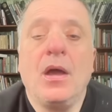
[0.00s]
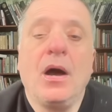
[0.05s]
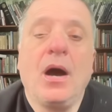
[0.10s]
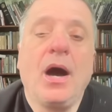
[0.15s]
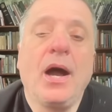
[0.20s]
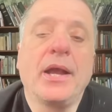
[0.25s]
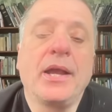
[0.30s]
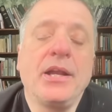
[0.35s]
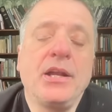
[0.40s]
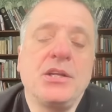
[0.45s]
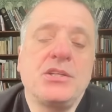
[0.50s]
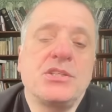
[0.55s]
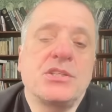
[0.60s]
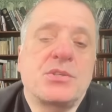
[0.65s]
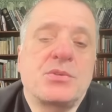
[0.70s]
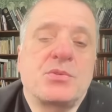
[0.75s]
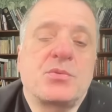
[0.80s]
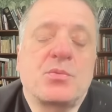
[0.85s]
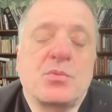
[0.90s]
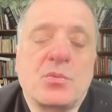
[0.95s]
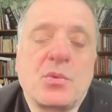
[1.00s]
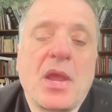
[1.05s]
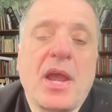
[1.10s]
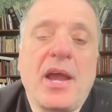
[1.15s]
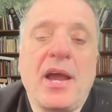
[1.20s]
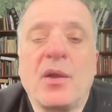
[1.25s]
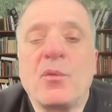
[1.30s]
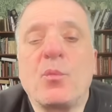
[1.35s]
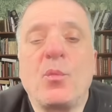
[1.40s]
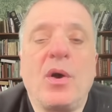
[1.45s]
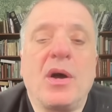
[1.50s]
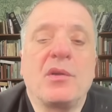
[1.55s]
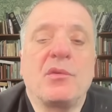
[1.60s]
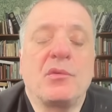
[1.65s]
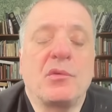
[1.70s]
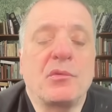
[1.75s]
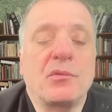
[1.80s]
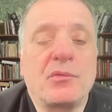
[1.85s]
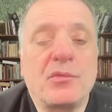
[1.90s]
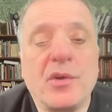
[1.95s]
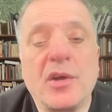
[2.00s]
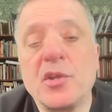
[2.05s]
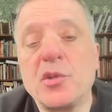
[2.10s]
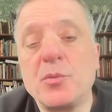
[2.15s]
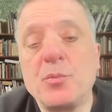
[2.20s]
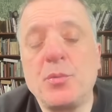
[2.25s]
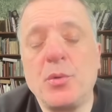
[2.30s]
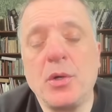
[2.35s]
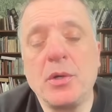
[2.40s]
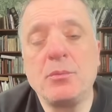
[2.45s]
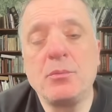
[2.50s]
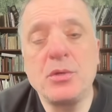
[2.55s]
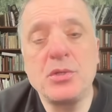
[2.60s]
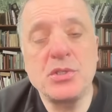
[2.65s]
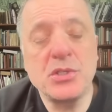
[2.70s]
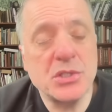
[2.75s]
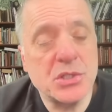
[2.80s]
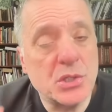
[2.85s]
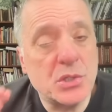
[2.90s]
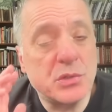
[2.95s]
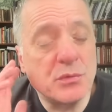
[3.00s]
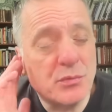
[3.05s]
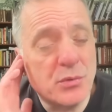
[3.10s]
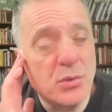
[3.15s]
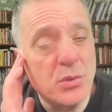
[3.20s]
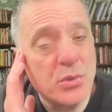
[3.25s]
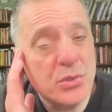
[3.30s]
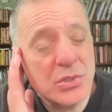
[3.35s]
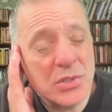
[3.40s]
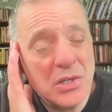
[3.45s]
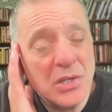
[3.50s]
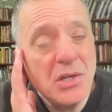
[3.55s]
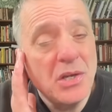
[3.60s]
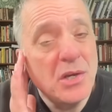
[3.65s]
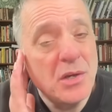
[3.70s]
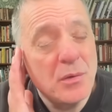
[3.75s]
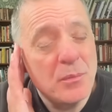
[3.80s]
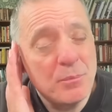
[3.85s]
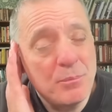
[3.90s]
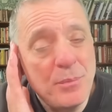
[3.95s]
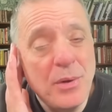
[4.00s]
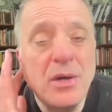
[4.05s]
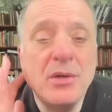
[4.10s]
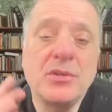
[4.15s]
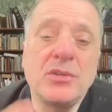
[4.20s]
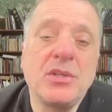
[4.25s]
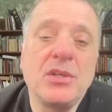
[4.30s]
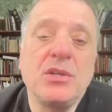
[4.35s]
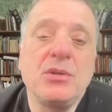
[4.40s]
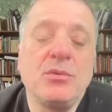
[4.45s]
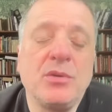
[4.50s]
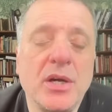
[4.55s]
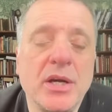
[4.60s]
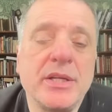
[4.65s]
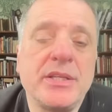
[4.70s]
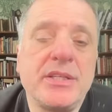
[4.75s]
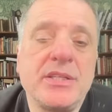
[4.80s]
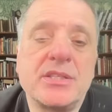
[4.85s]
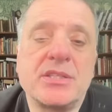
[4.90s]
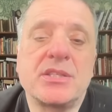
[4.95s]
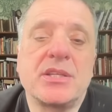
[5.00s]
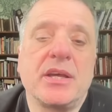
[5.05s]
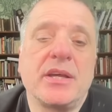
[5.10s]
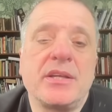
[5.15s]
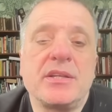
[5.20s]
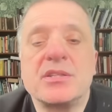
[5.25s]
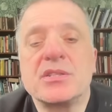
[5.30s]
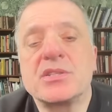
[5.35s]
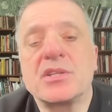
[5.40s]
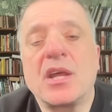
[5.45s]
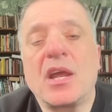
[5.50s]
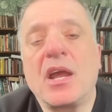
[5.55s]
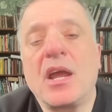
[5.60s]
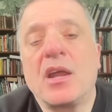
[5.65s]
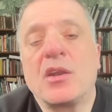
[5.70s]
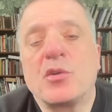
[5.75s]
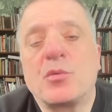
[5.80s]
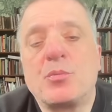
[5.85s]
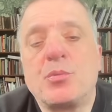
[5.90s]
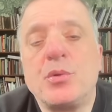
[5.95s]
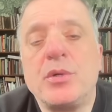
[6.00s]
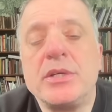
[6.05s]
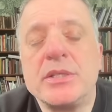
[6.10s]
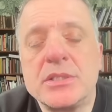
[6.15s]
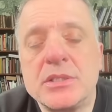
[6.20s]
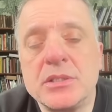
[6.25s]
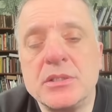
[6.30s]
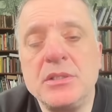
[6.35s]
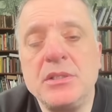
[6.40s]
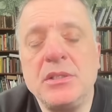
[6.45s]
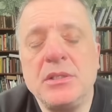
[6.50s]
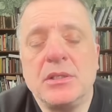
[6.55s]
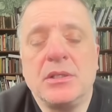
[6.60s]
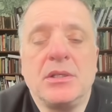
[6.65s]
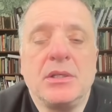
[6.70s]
I'm going to just add one further point, which is that, of course, both the United States and Britain